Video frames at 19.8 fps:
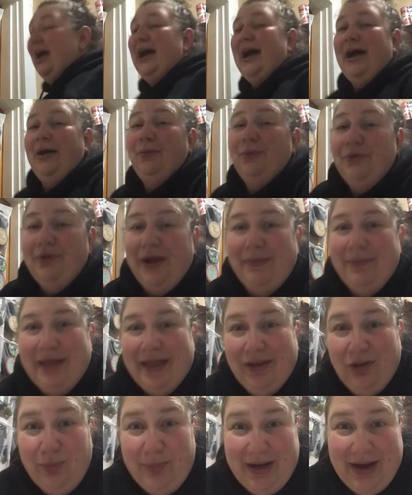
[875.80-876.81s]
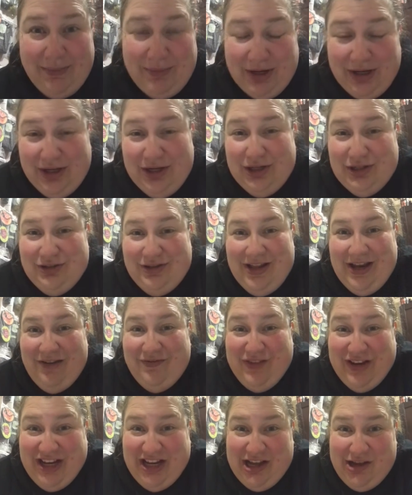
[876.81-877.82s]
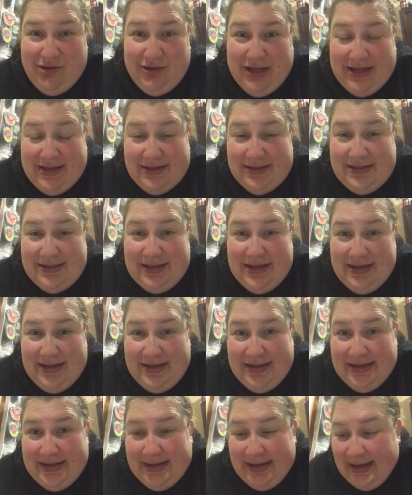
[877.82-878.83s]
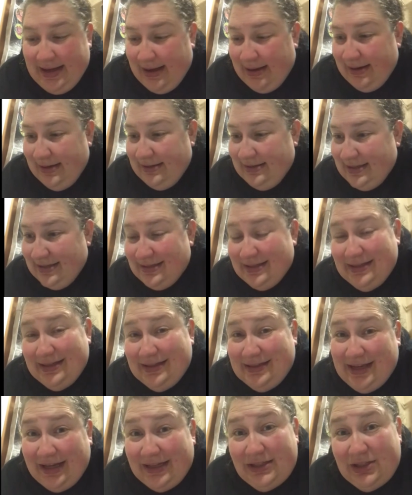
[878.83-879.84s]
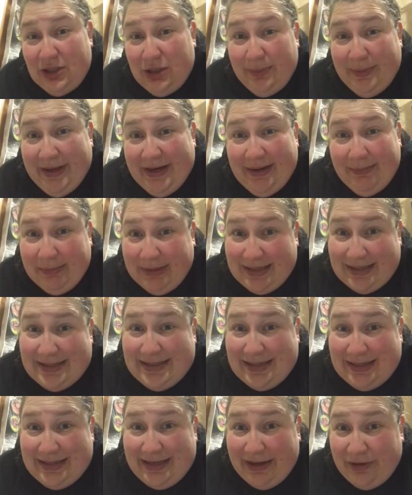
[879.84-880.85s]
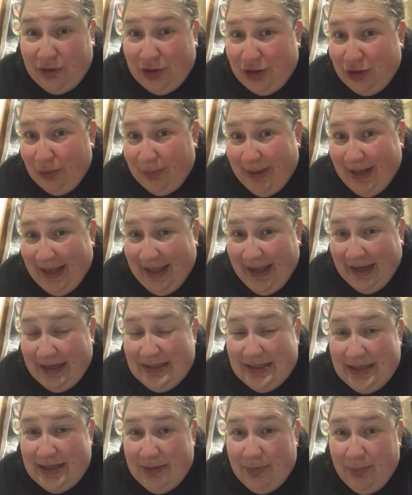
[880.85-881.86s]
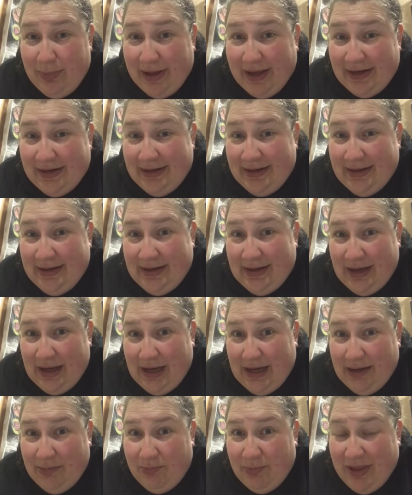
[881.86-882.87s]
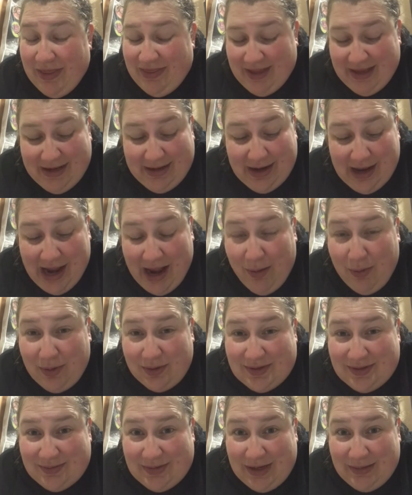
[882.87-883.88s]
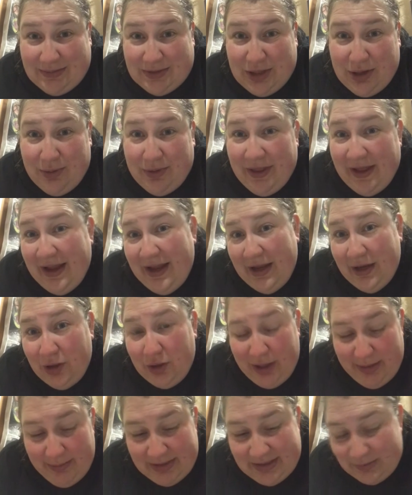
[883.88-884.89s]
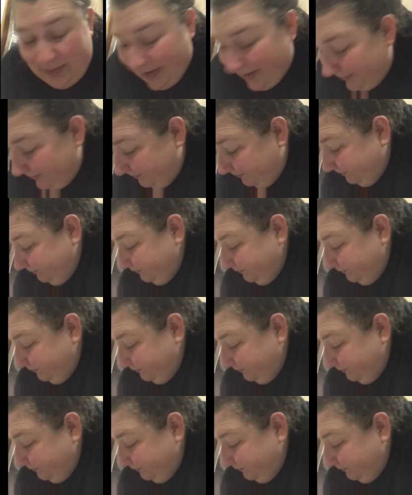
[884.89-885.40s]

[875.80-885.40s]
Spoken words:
I will grab that a little bit. I'm not going to do that on video because it takes a little bit, and I'm going to sit down to do my legs, but and then I will sometimes go with a hand cream as well.